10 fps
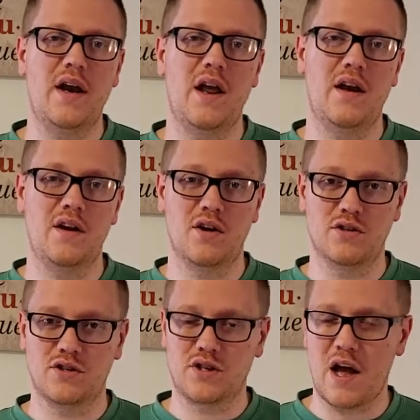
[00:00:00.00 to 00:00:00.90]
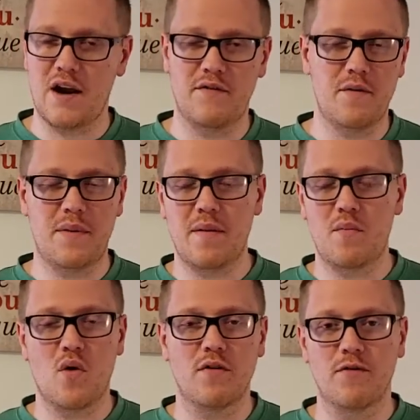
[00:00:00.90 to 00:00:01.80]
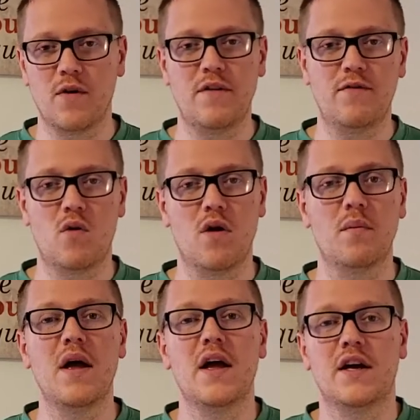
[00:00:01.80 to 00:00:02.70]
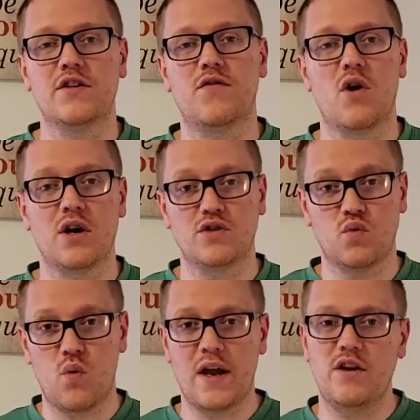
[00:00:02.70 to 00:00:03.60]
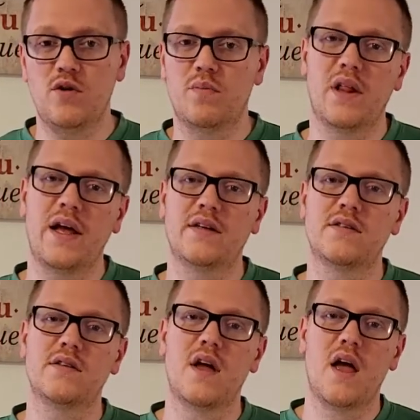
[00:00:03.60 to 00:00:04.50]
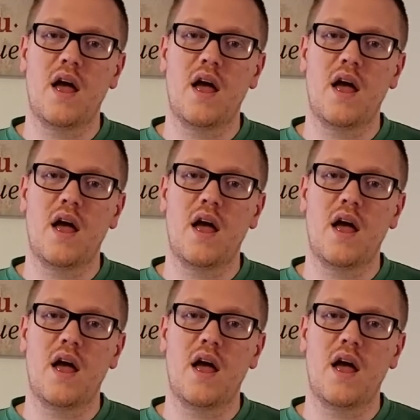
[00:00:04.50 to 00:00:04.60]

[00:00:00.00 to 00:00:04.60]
and there's kind of a bit more freeform as far as when you place